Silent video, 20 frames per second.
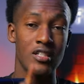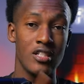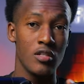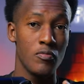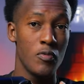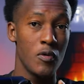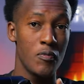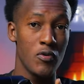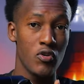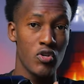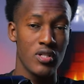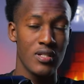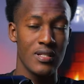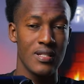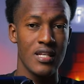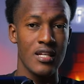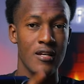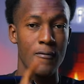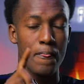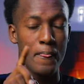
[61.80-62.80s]

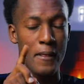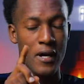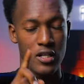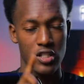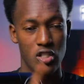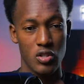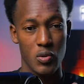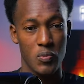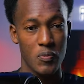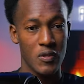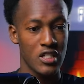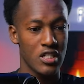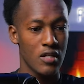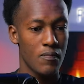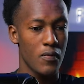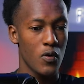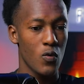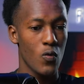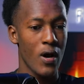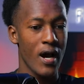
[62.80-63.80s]
GBPUSD,
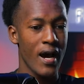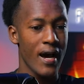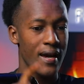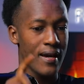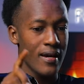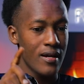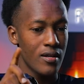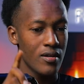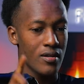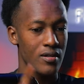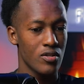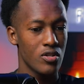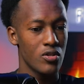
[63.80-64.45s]
GBPJPY,